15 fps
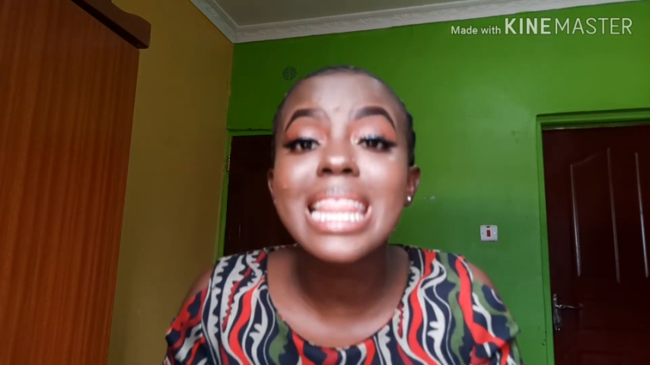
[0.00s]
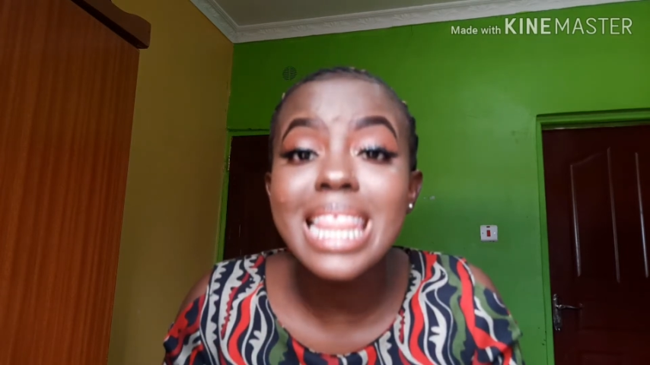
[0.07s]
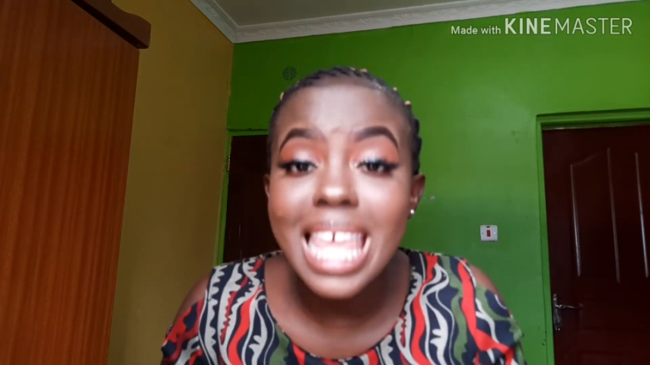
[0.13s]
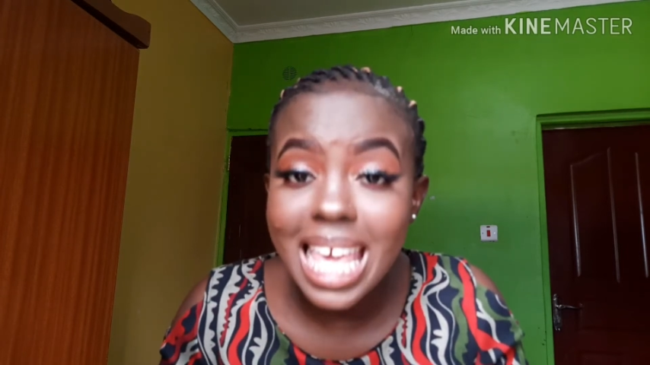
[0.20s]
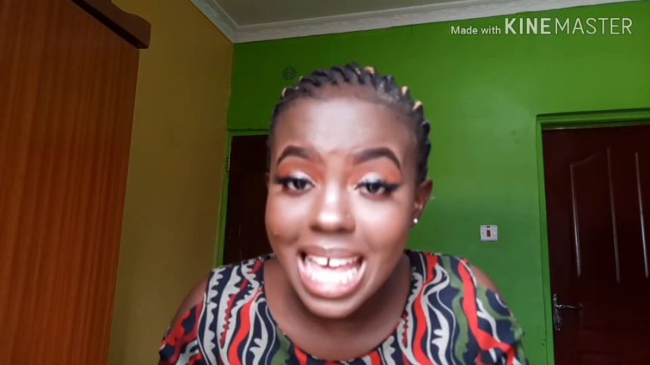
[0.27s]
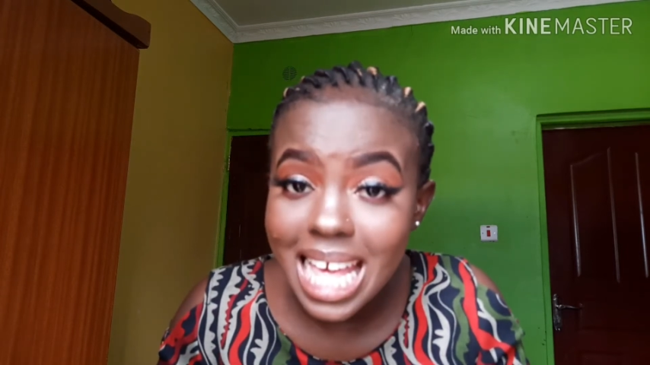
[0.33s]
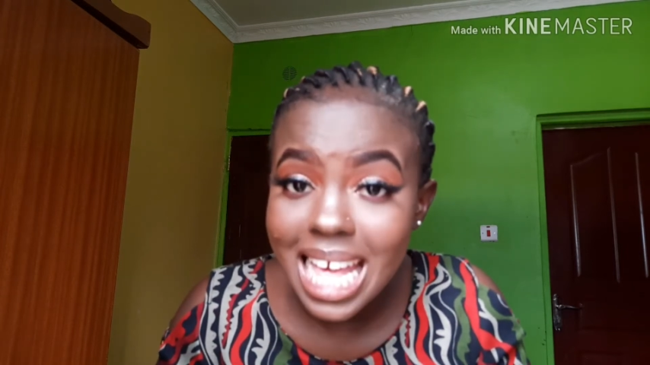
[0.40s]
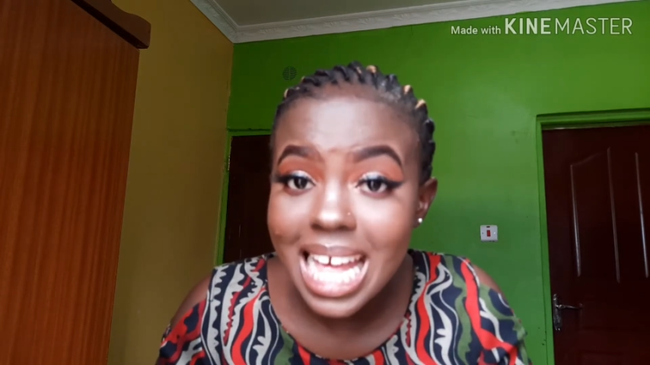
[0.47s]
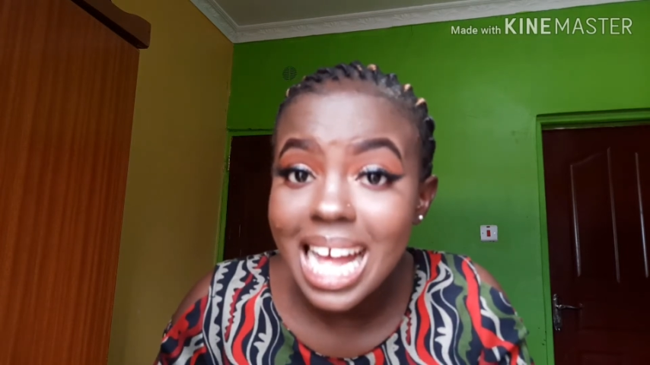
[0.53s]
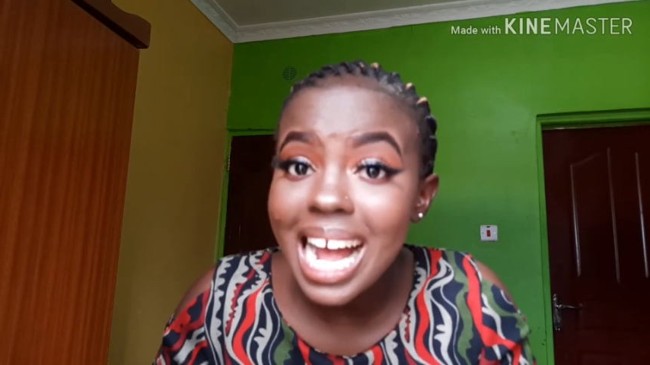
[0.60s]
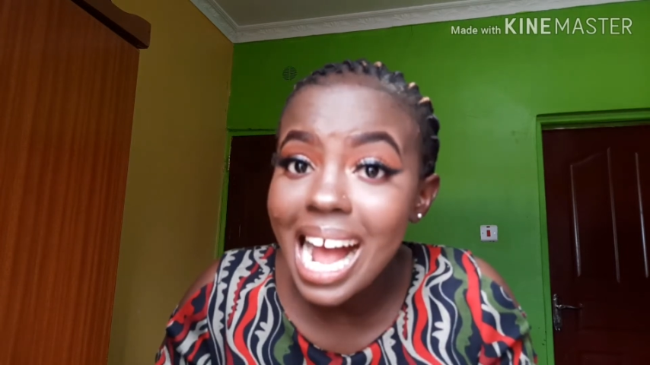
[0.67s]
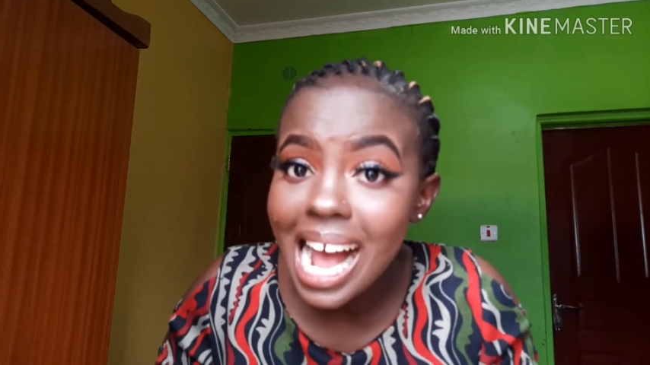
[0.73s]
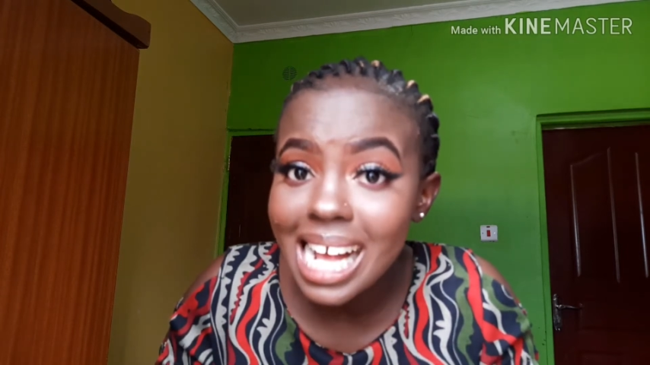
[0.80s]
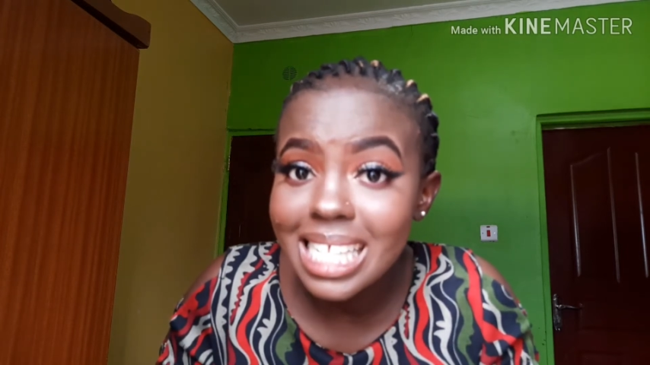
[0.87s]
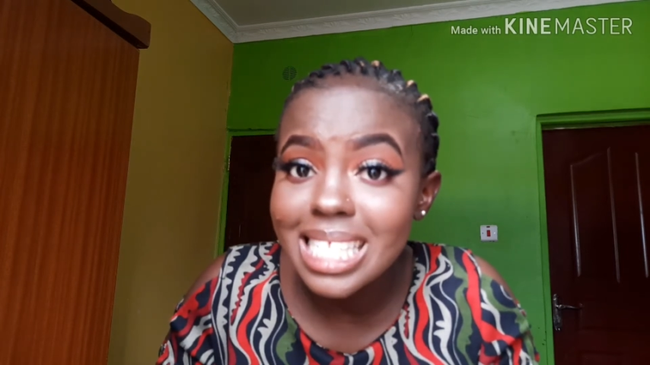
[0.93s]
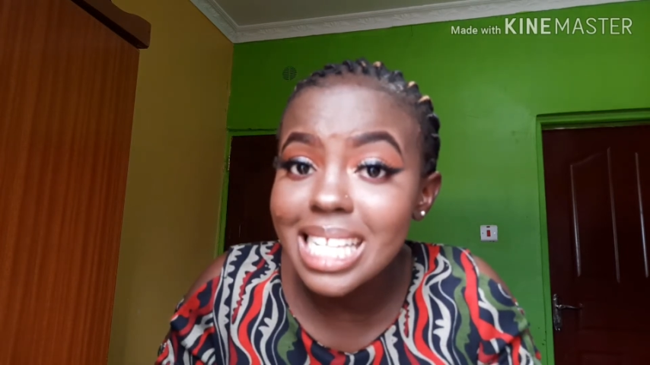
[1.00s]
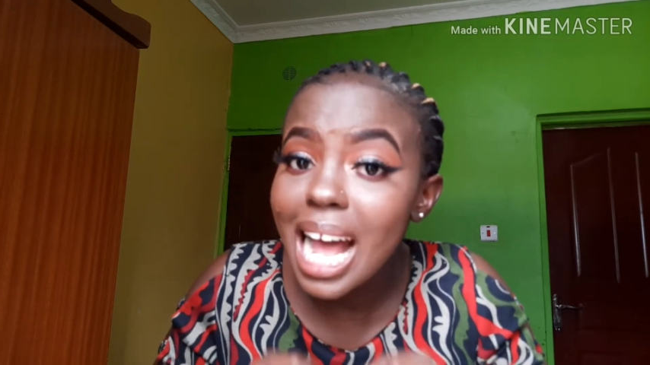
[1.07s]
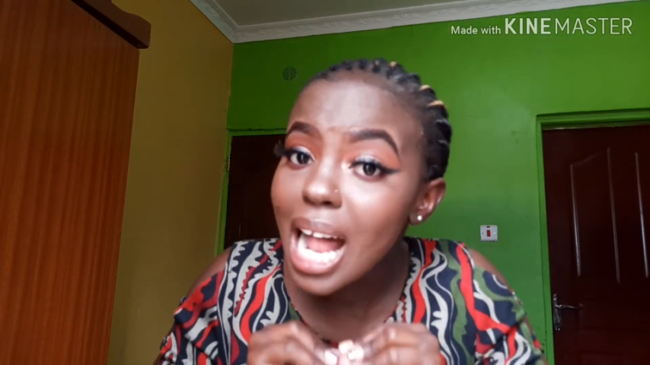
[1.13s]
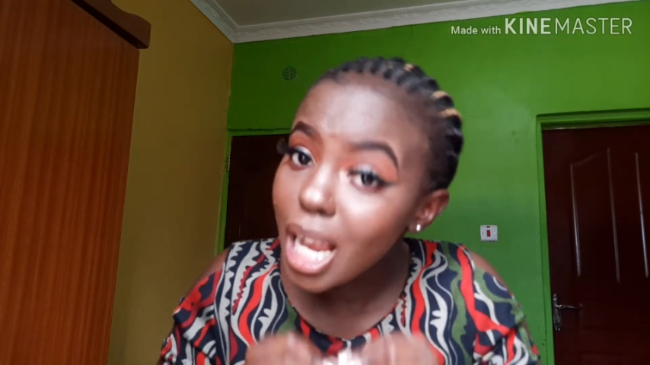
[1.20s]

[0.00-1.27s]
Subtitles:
they curse a